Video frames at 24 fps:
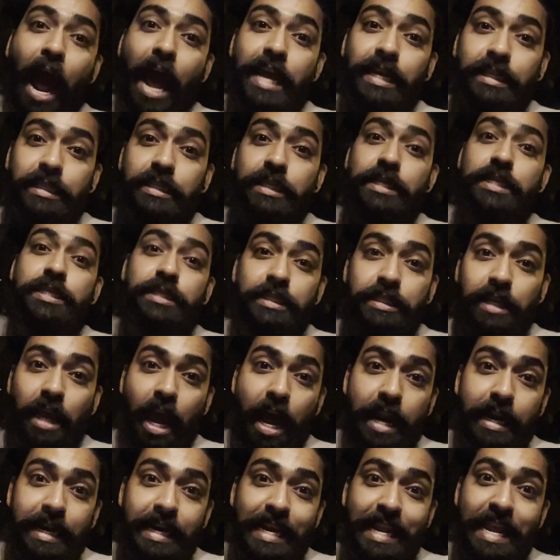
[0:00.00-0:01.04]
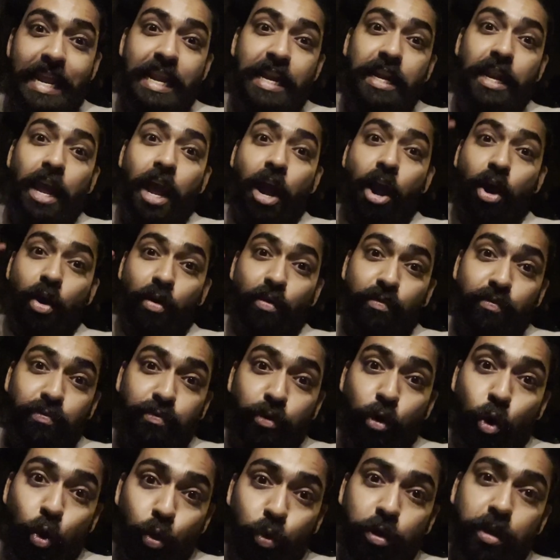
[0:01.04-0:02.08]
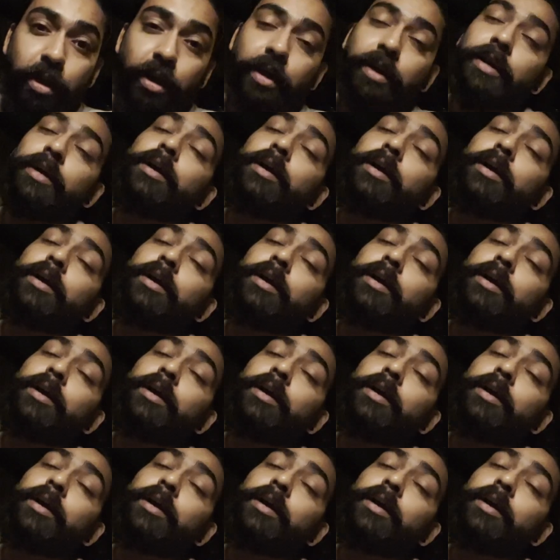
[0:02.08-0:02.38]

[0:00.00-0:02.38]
I just need food.